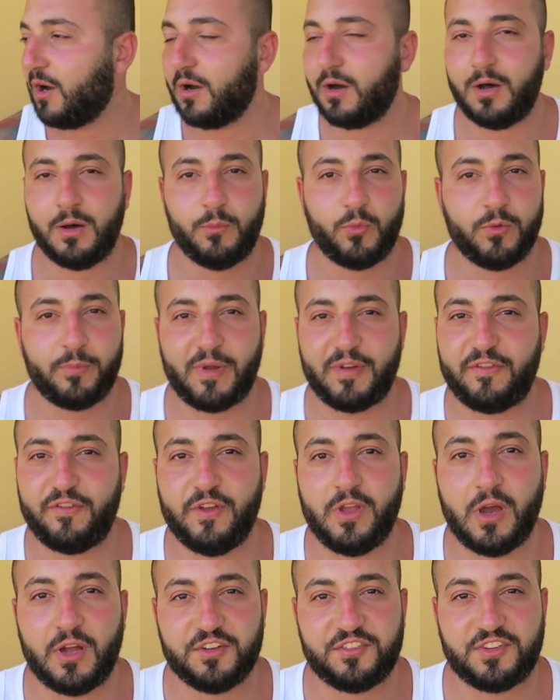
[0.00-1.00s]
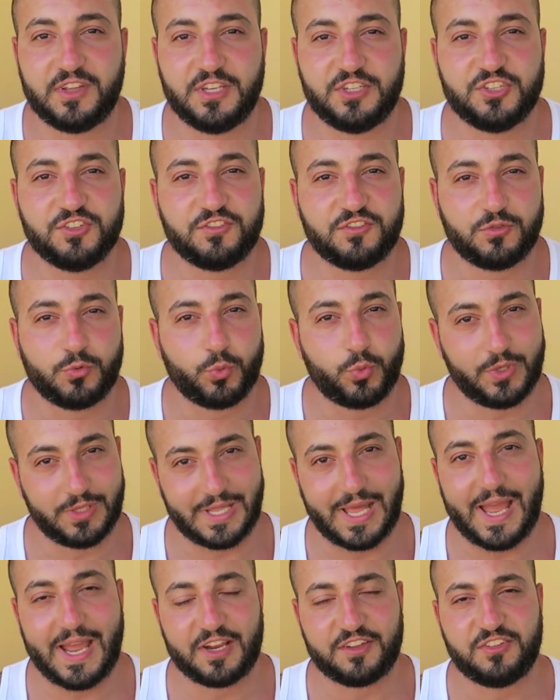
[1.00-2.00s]
um, with my fiance, just
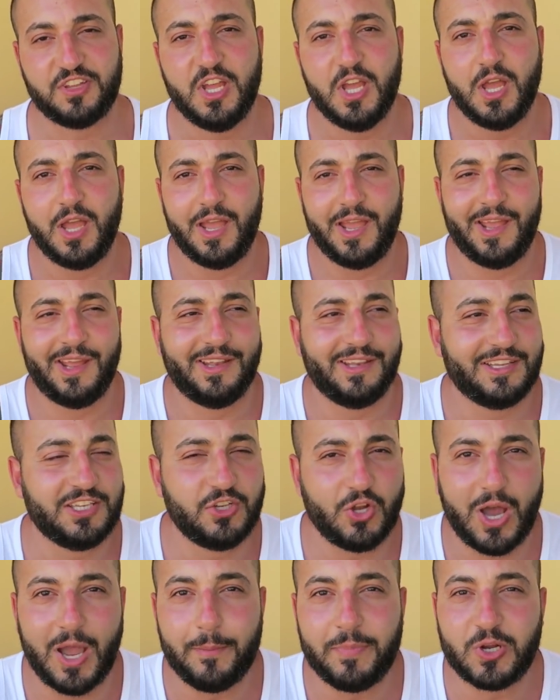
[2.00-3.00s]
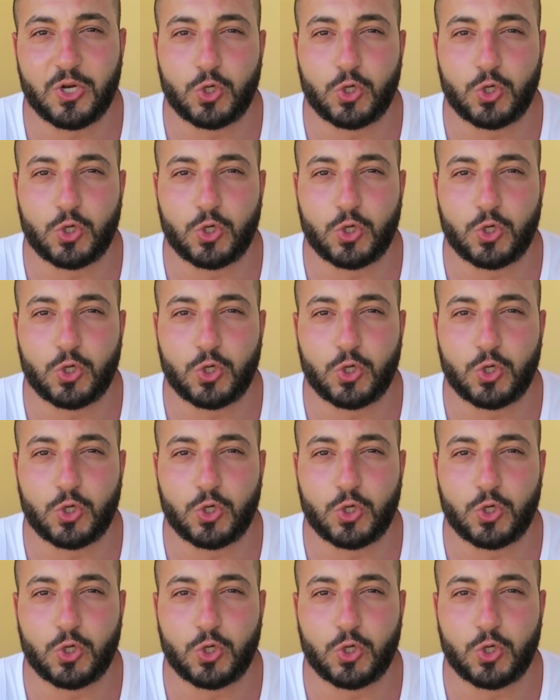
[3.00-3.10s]
relax. And you know, I've